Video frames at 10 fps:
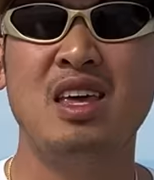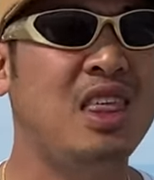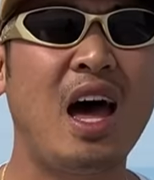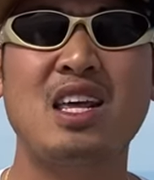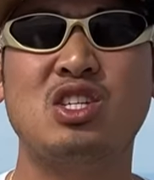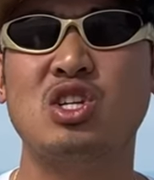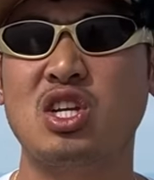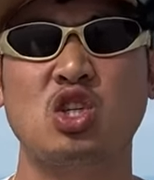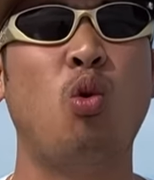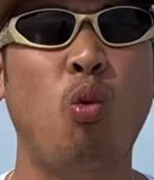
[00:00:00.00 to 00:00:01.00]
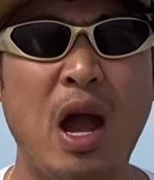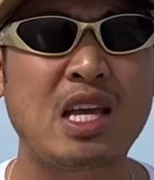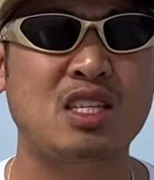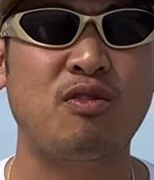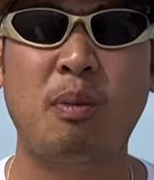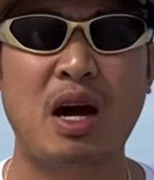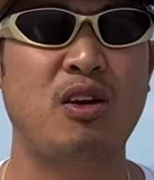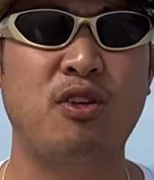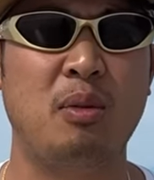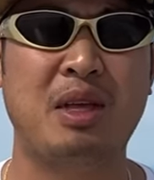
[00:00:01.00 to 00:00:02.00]
That is just such a waste of
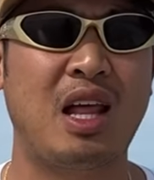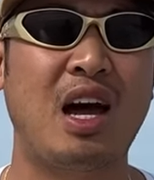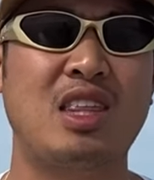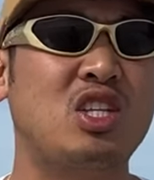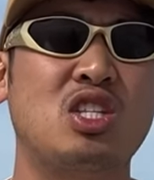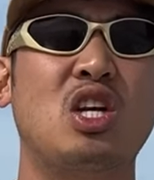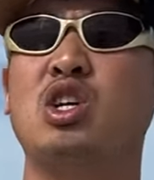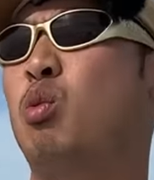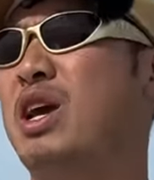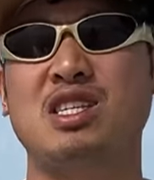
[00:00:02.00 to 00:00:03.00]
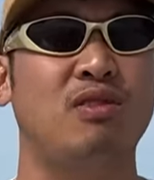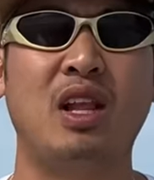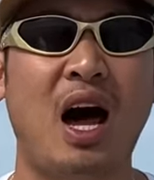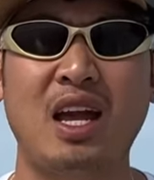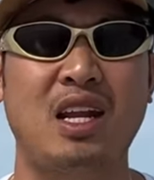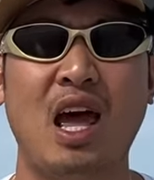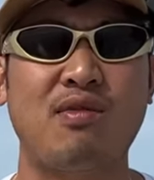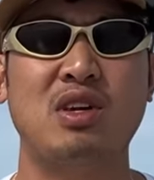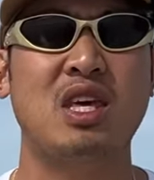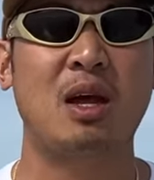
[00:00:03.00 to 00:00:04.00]
monofilament line. That's just such a waste of line and
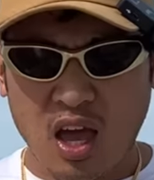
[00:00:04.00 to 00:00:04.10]
everything.